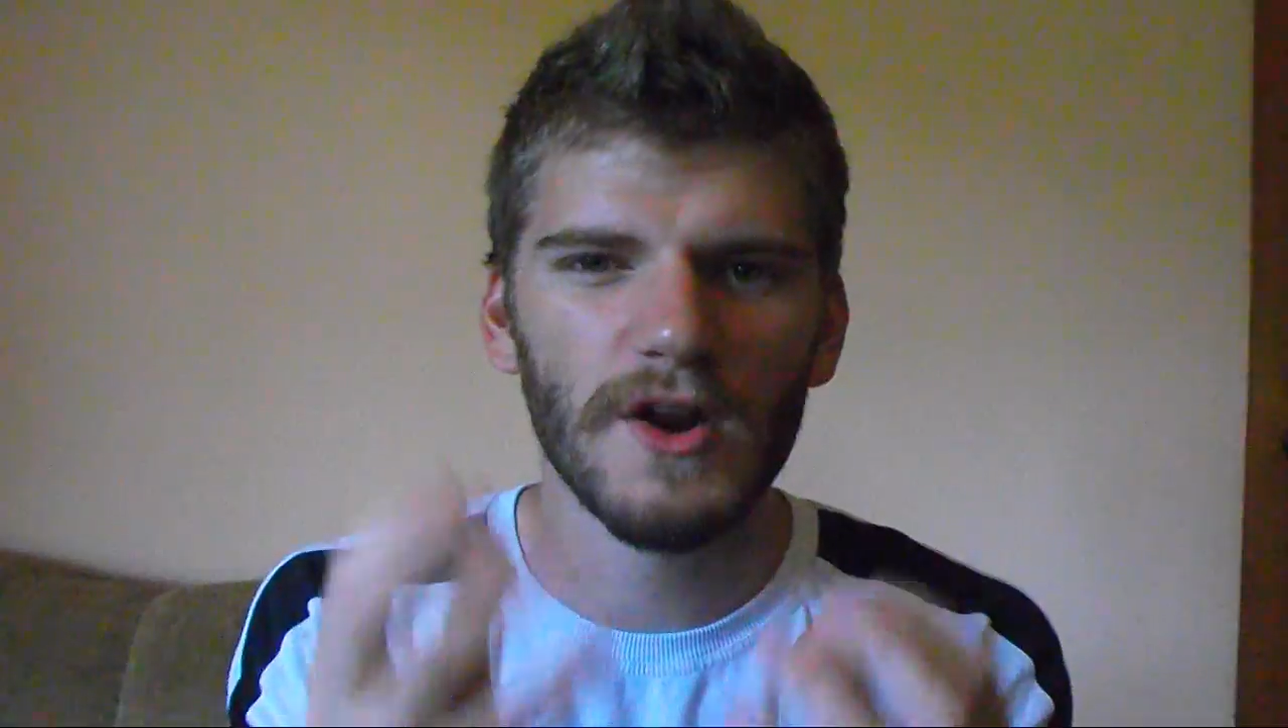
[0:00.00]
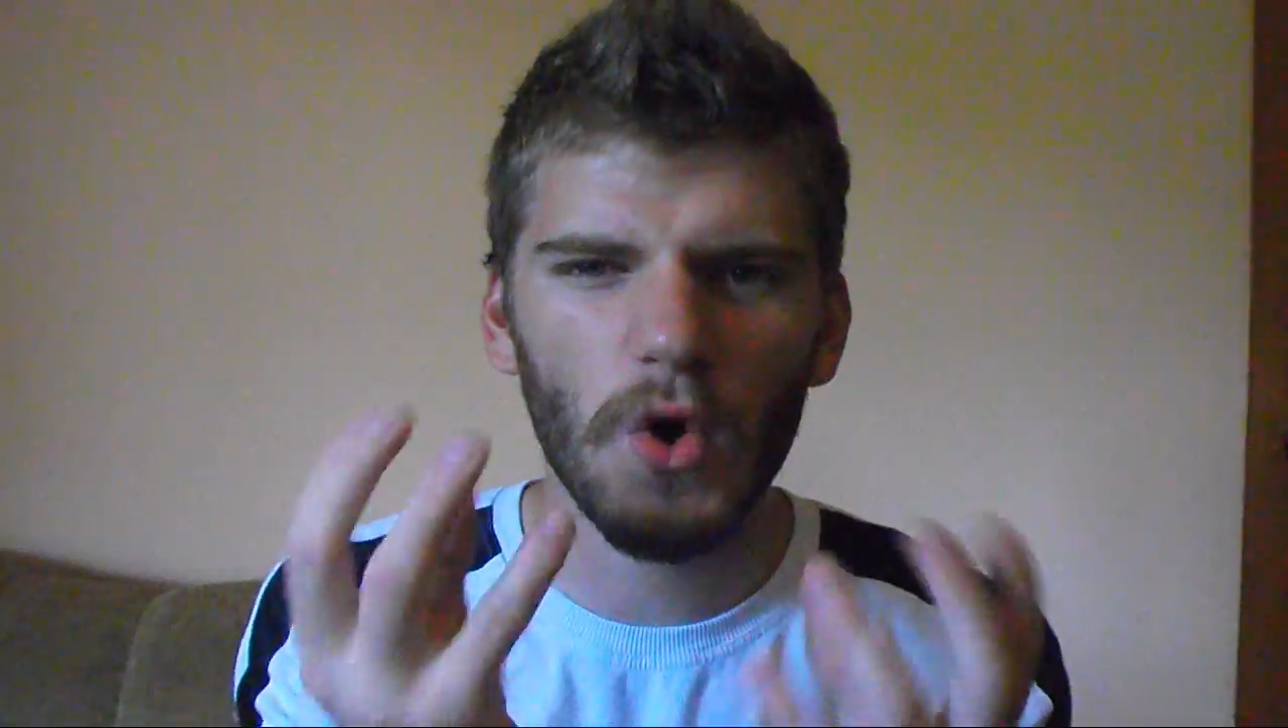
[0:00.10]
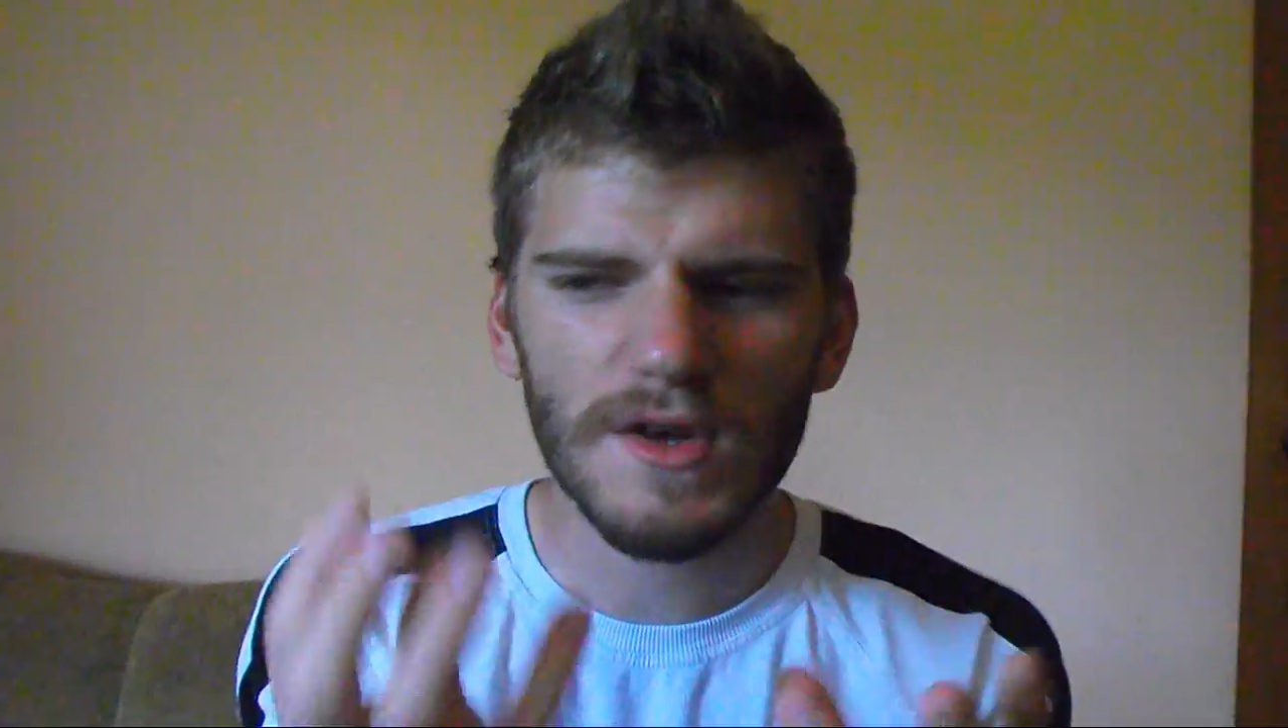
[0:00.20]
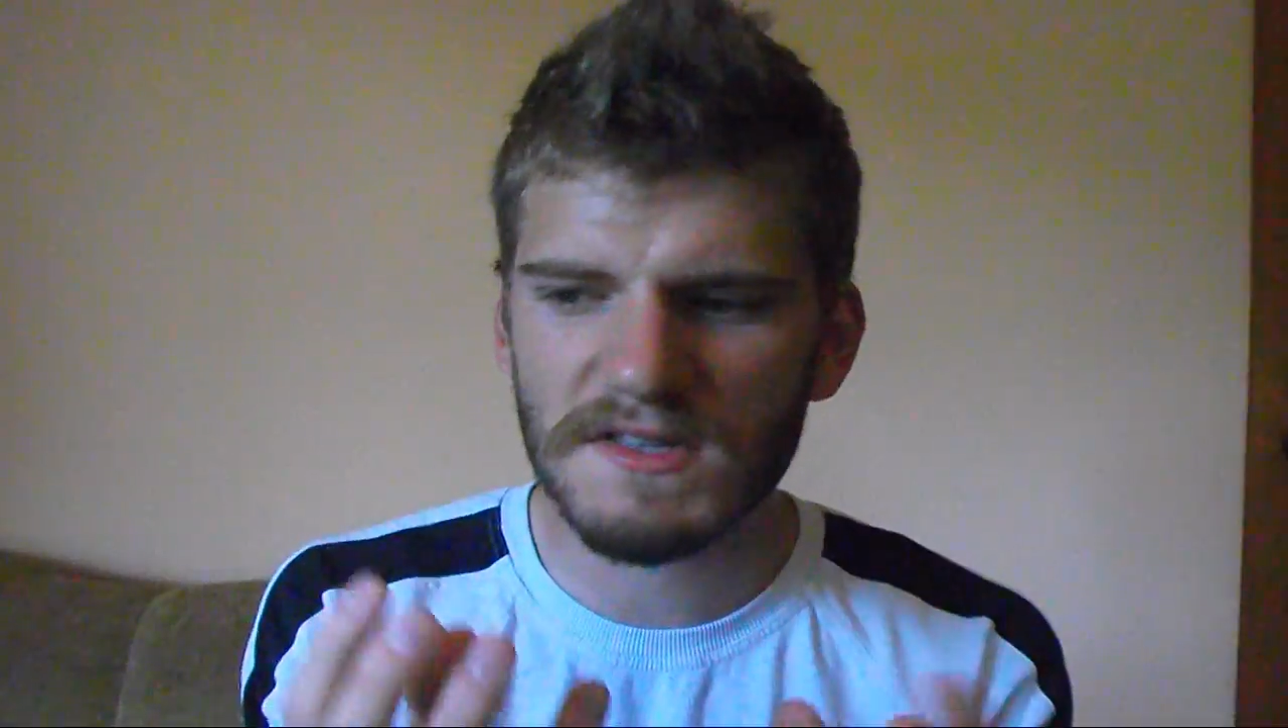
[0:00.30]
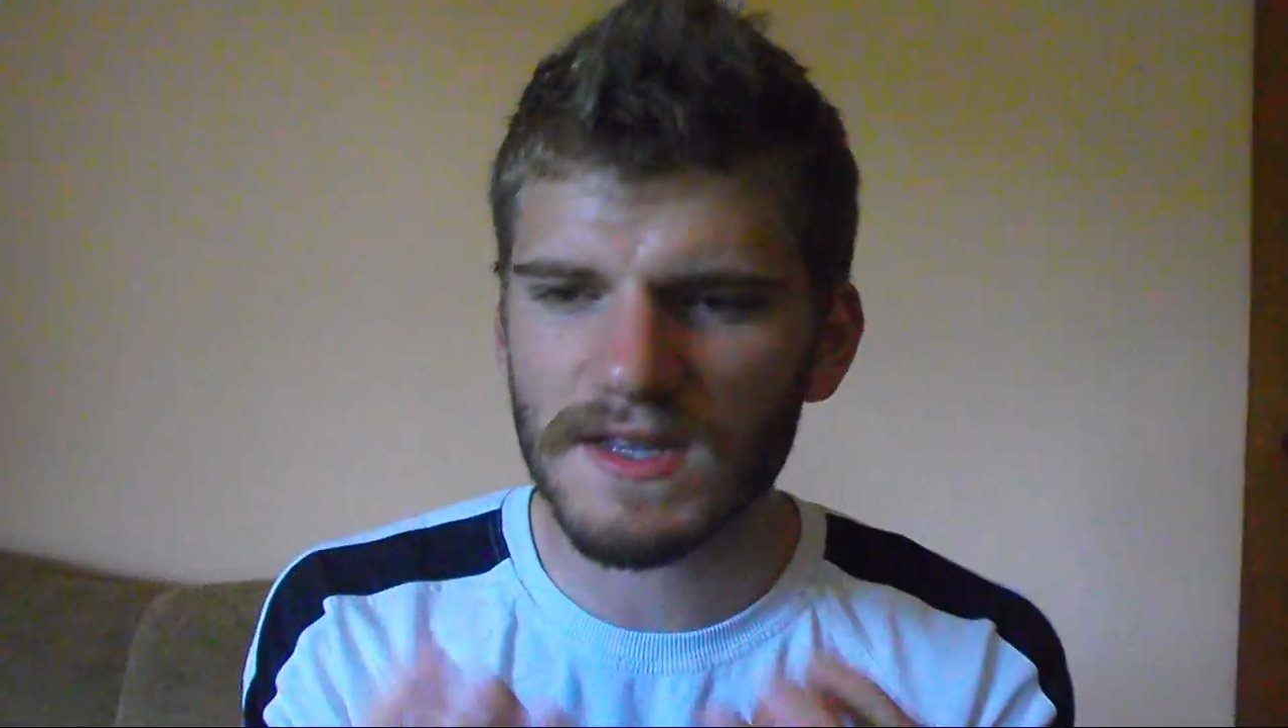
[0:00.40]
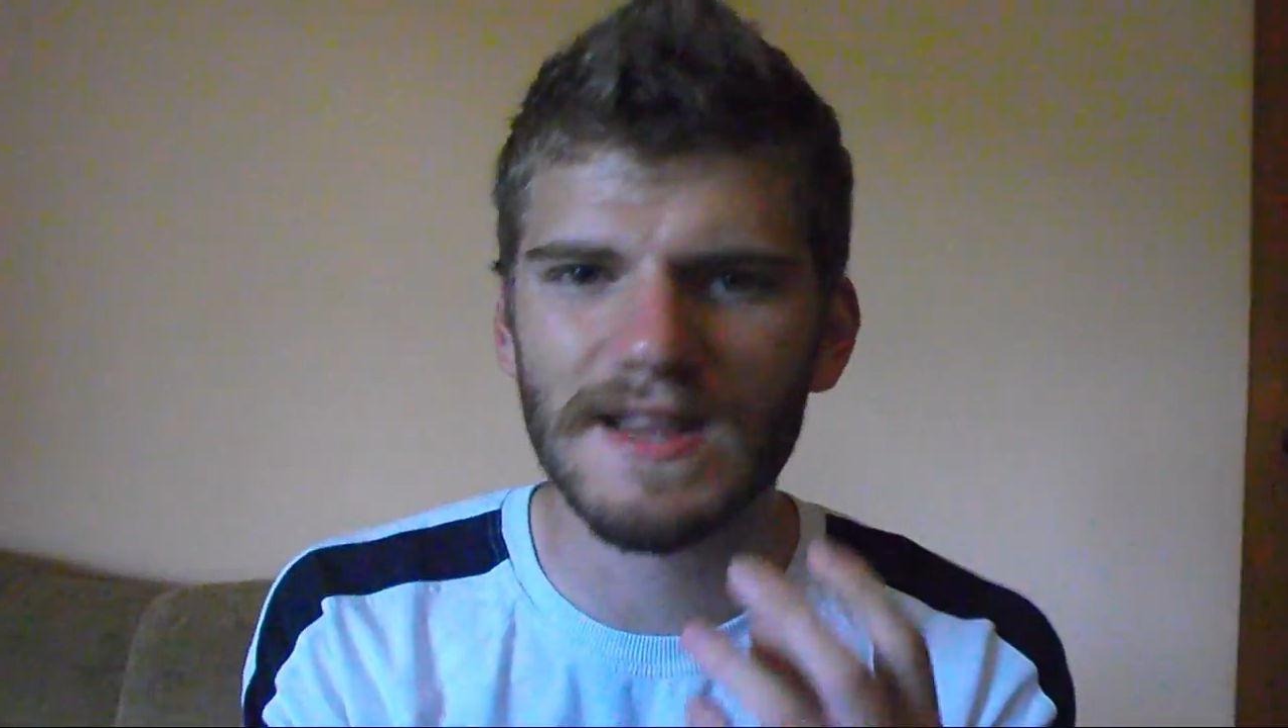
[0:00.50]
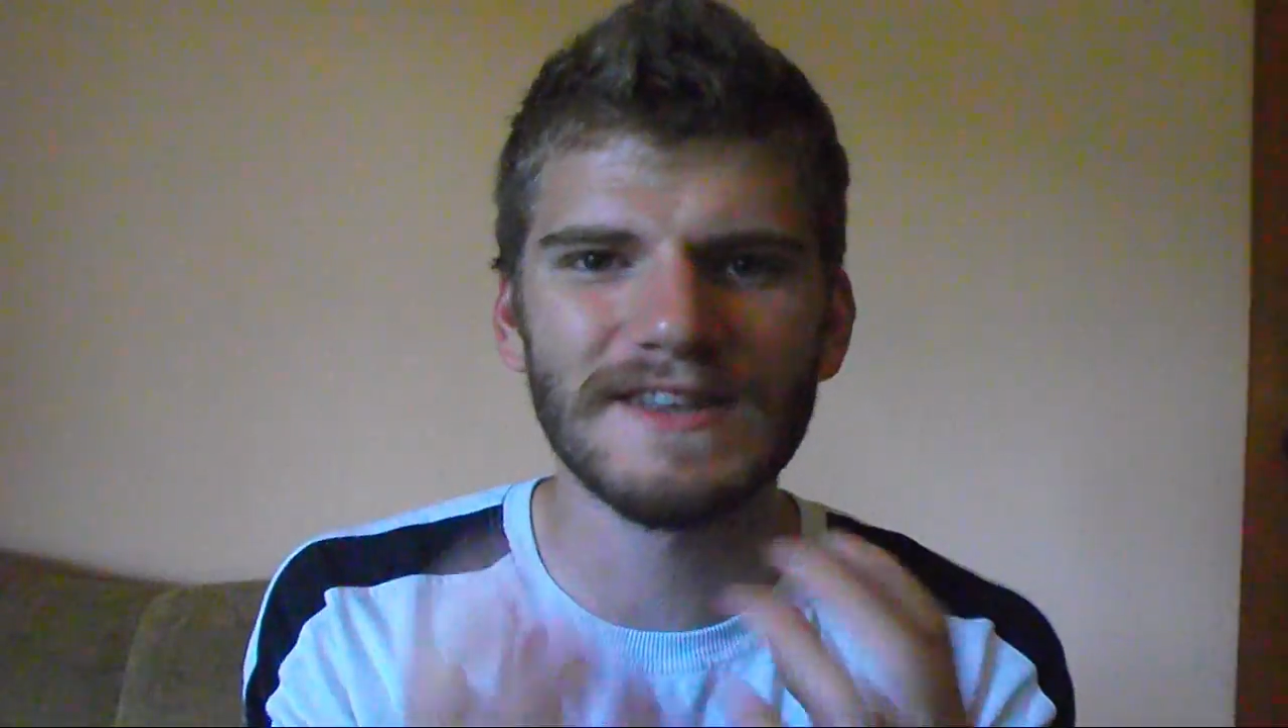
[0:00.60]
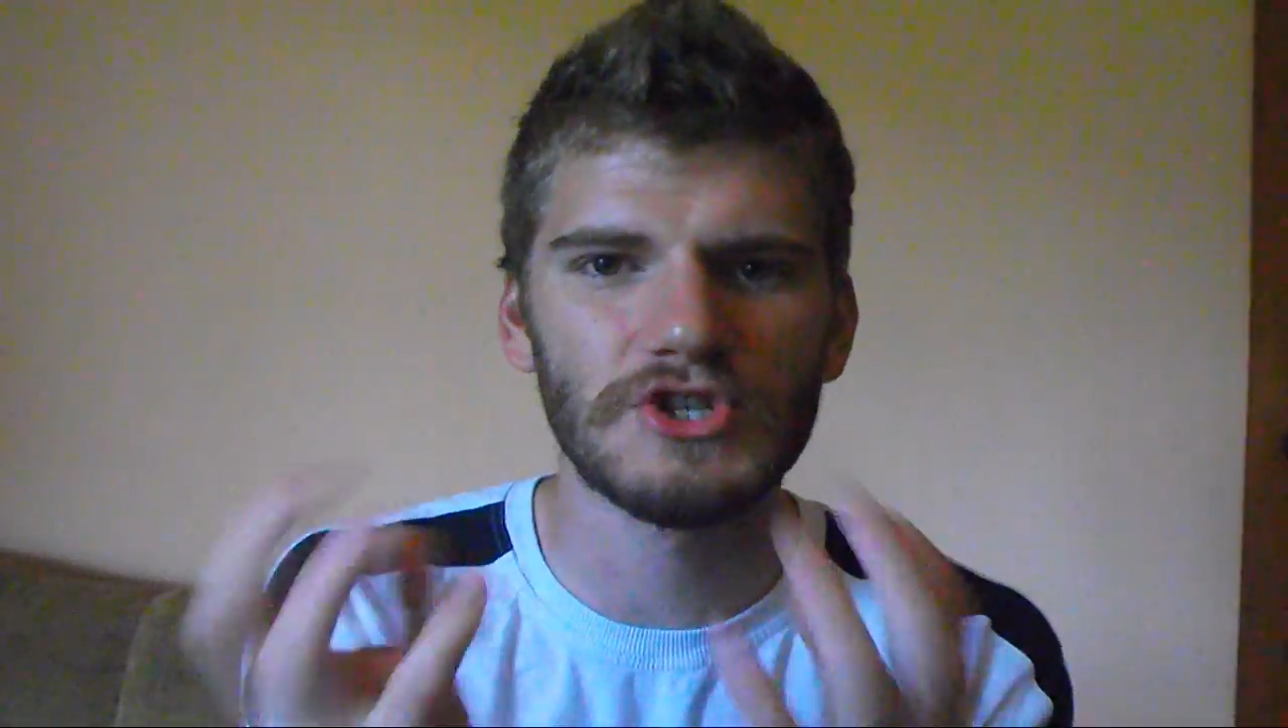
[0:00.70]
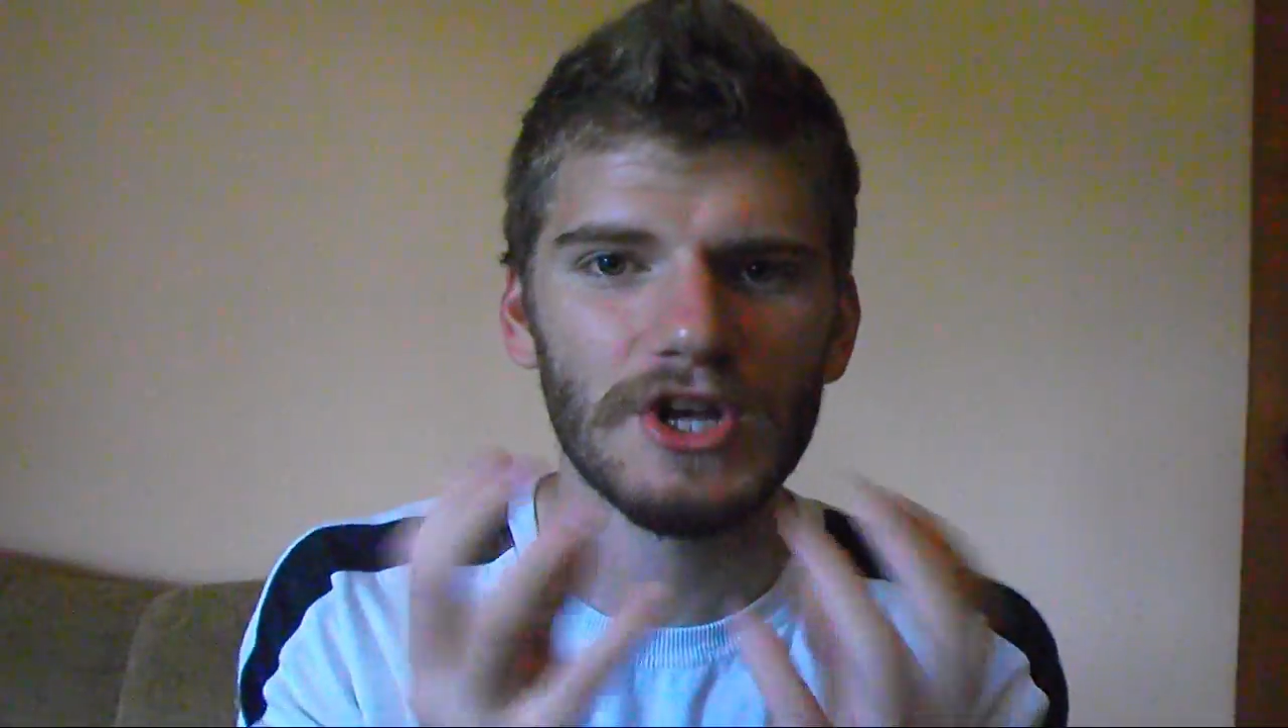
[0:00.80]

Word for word: are constantly